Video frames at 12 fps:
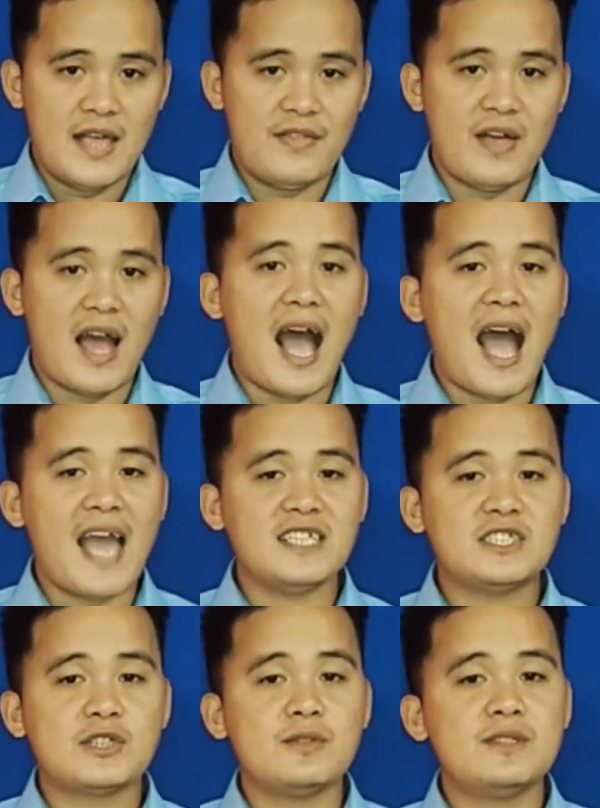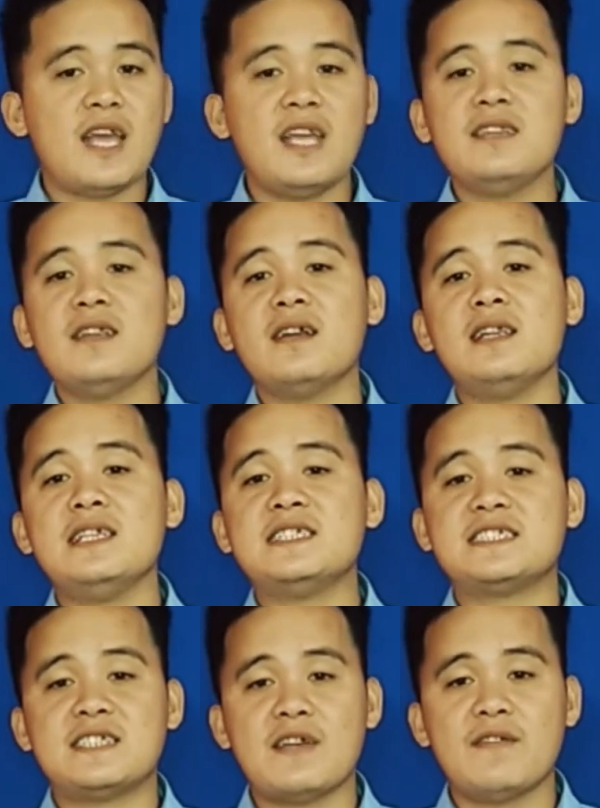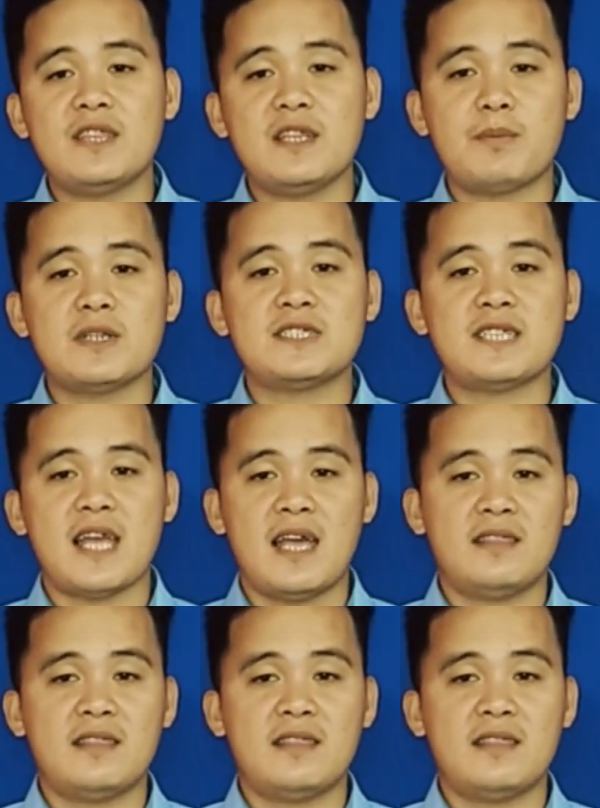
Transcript: the eyes contain nearly 70%